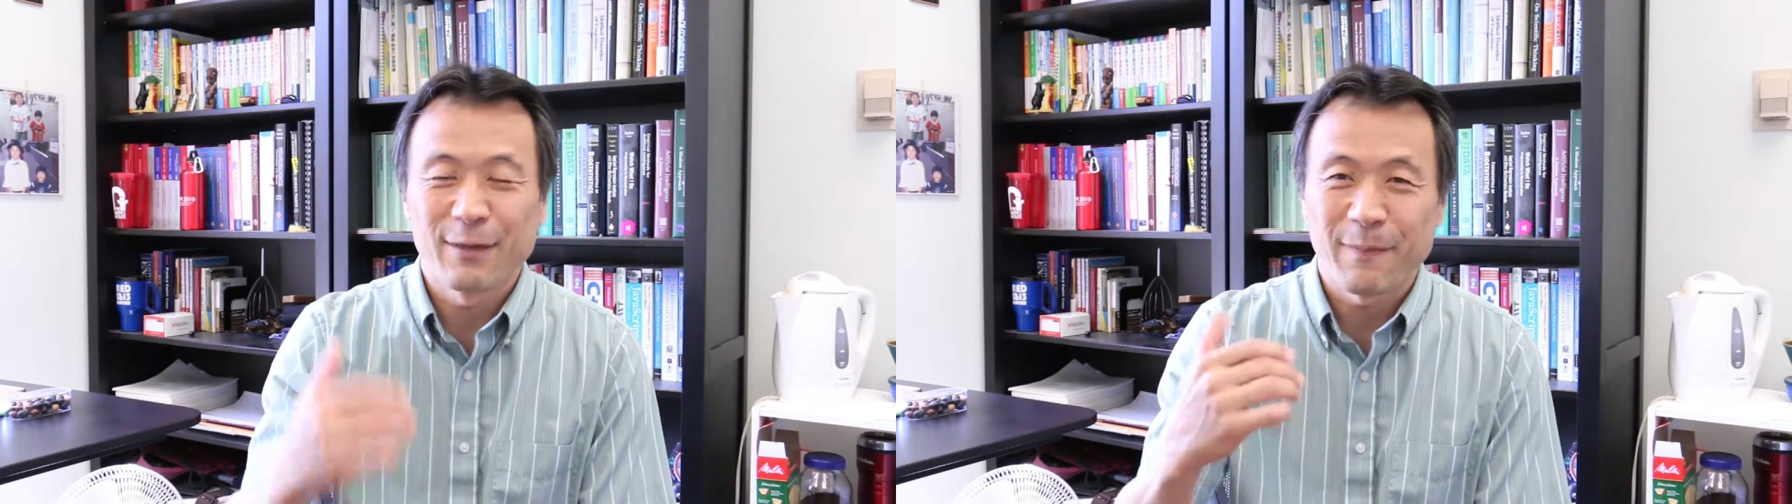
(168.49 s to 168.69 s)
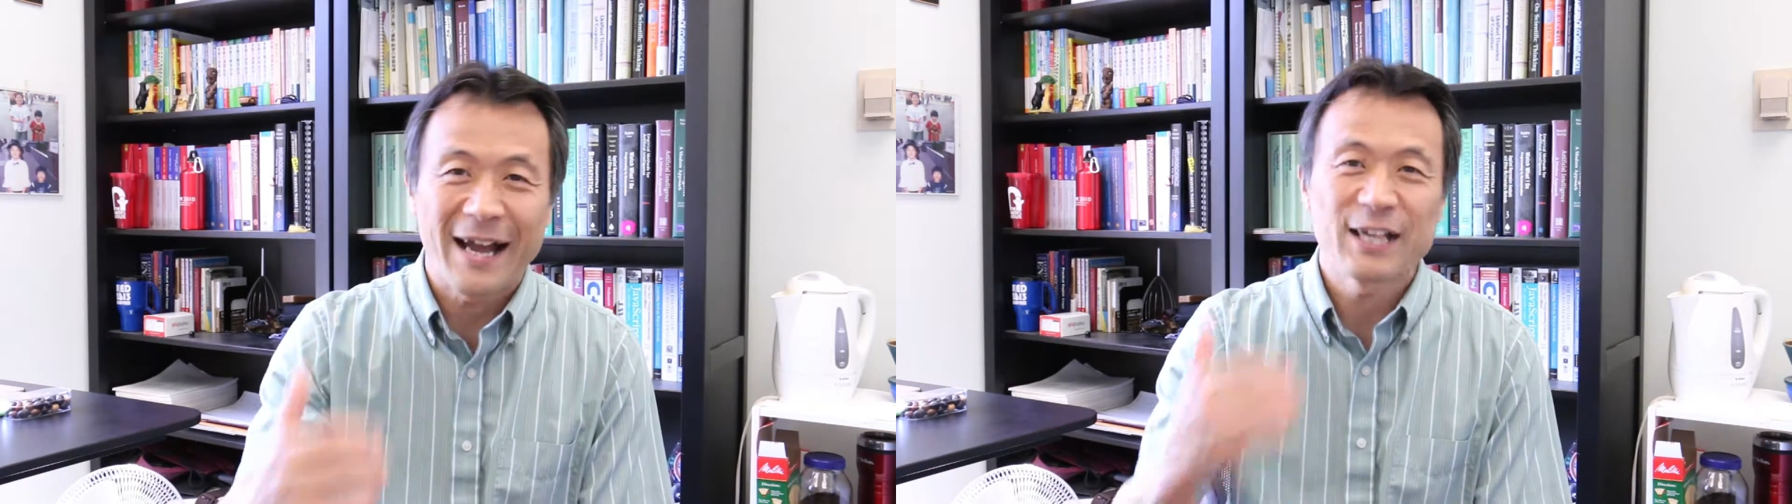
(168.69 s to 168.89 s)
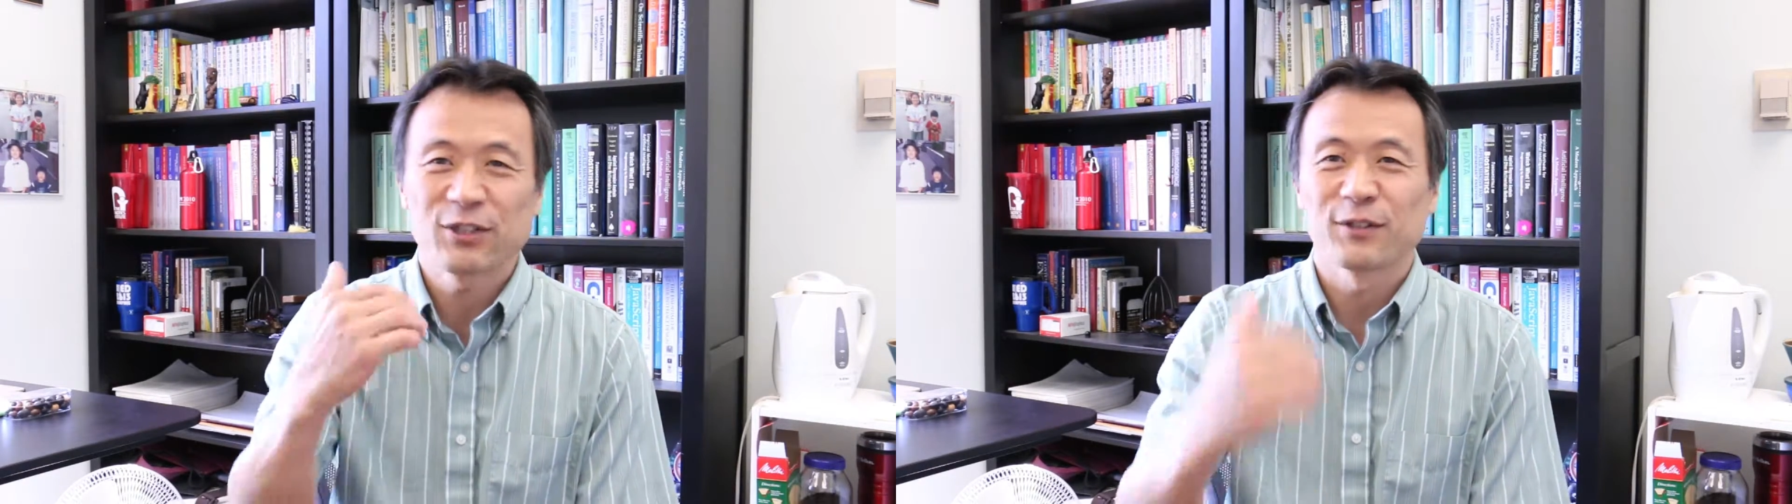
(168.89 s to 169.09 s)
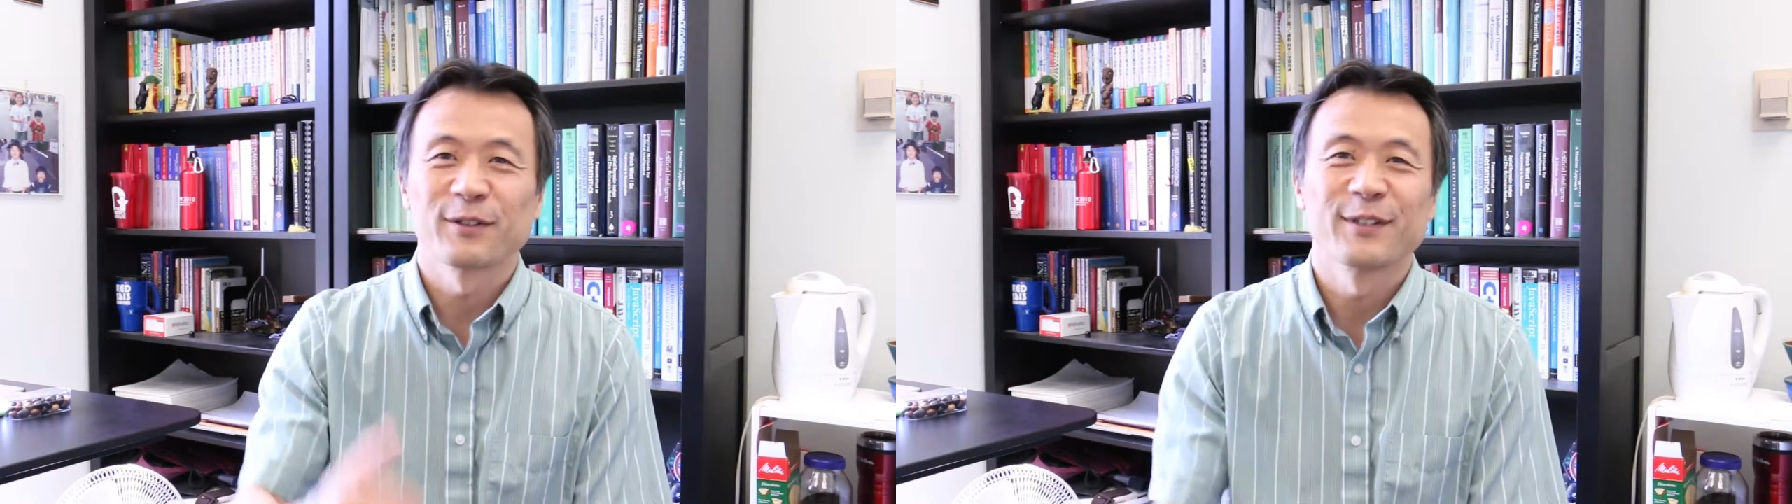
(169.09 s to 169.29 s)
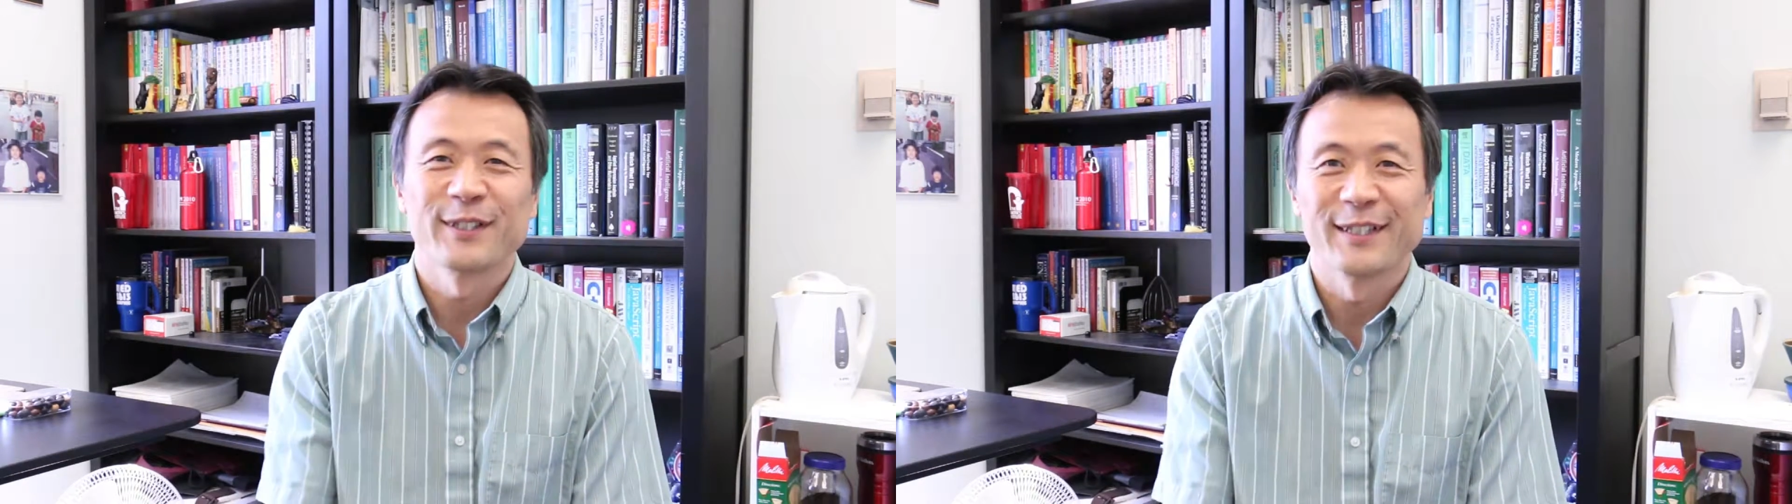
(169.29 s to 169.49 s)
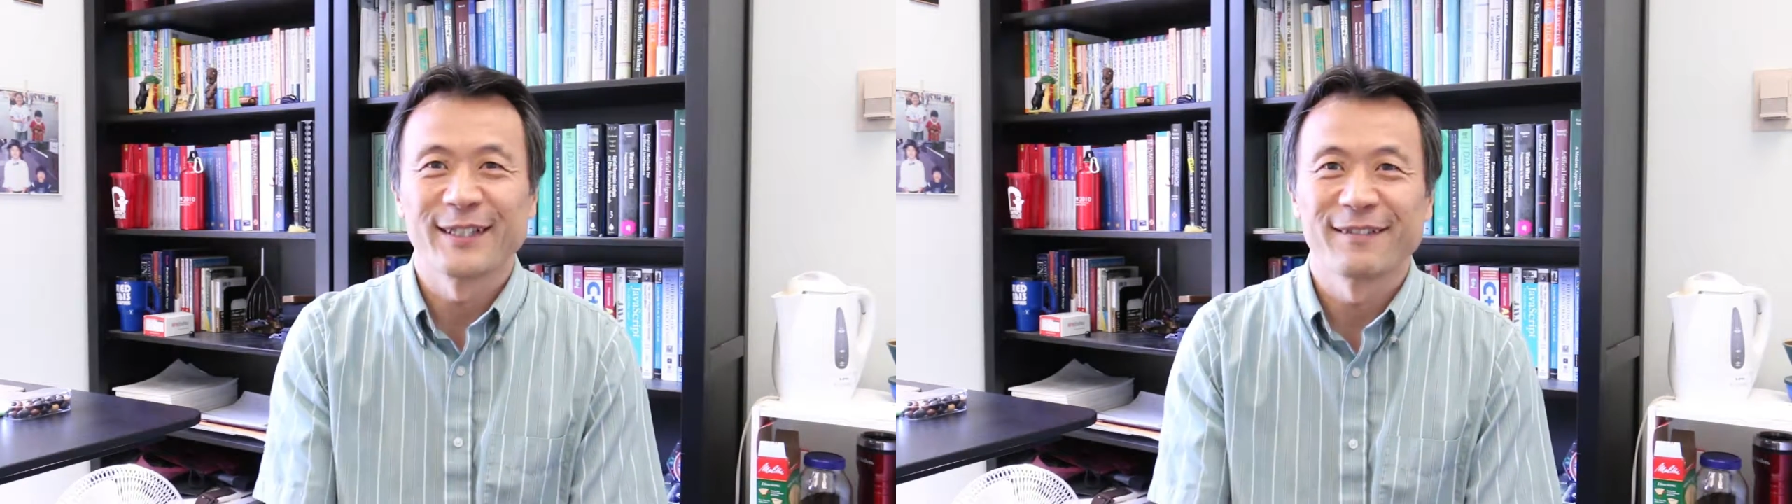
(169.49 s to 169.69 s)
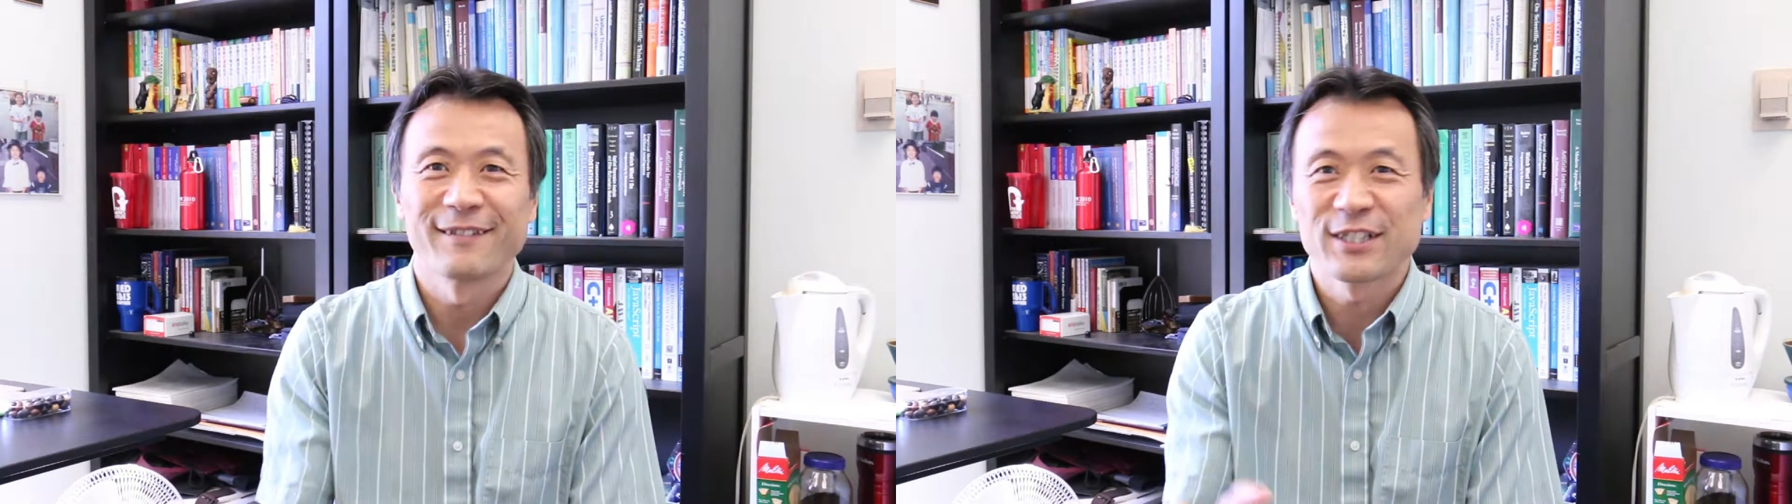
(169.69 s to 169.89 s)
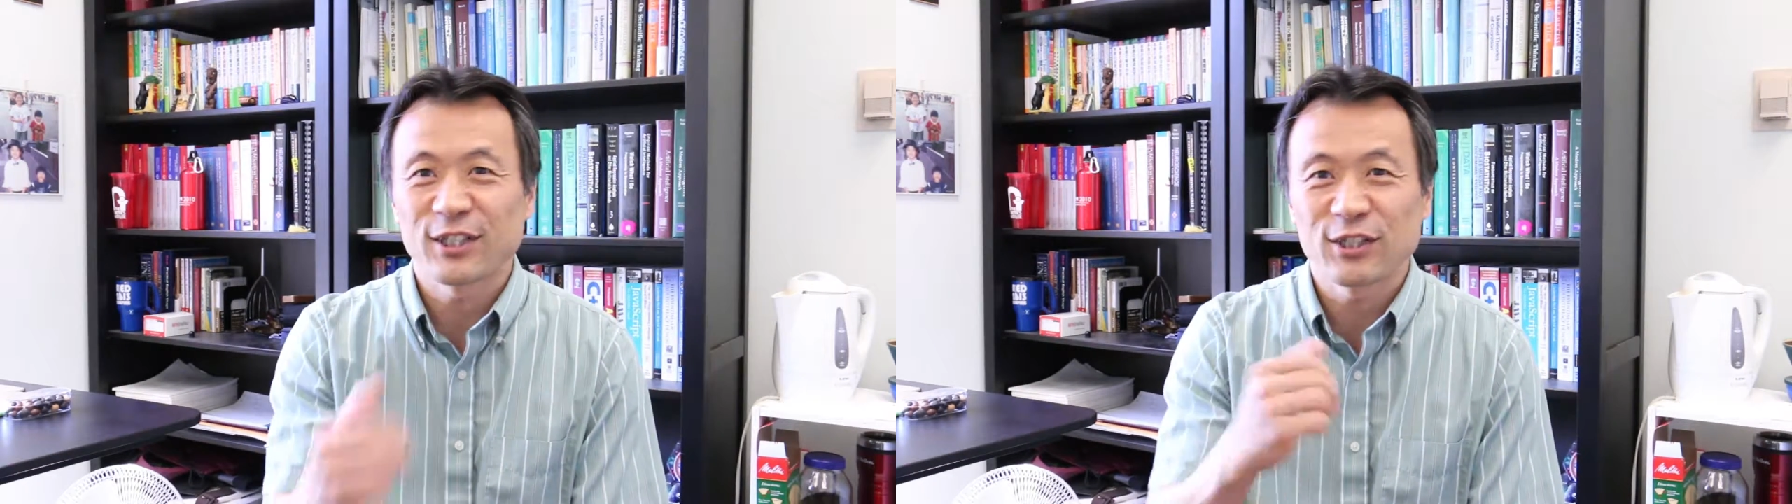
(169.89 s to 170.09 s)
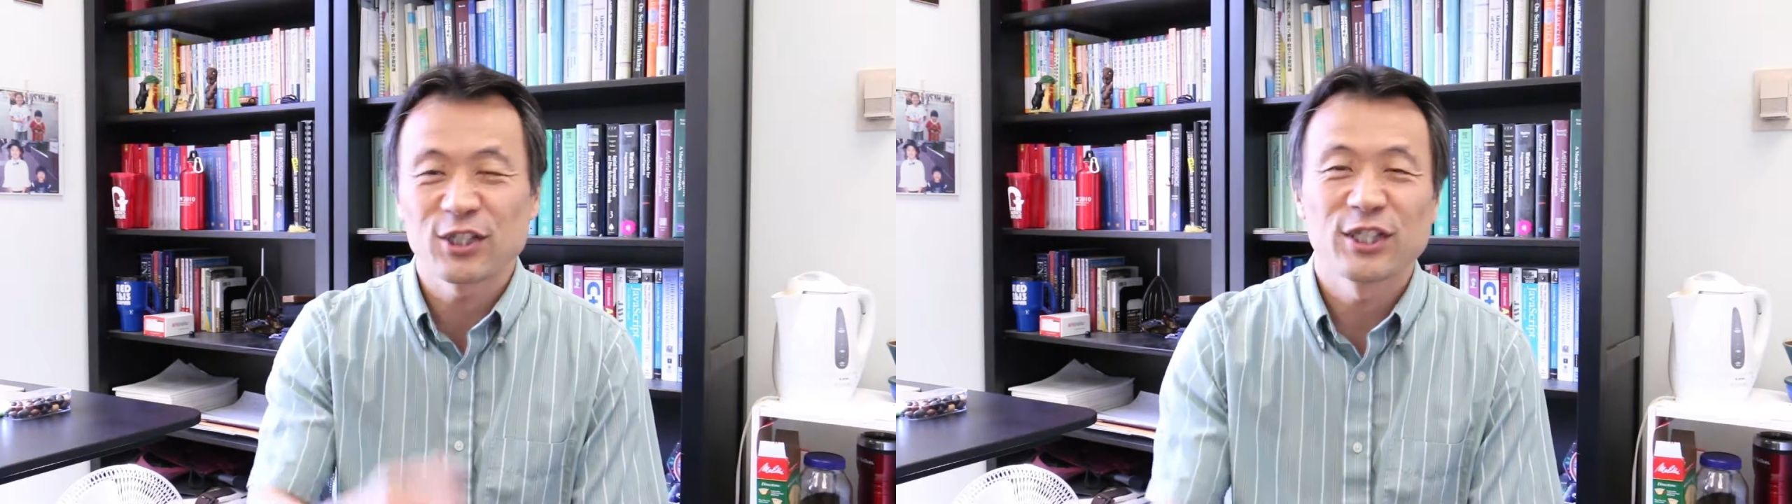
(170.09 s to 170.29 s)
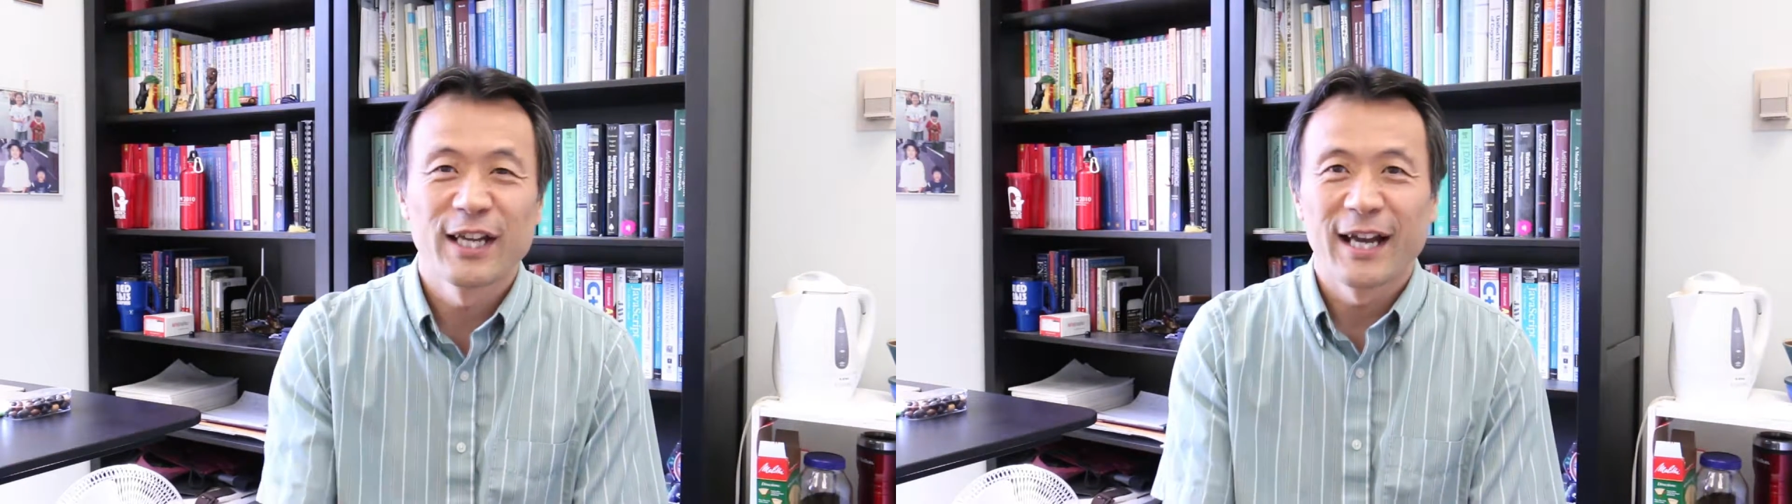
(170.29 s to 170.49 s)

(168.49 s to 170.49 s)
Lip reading: passion in research,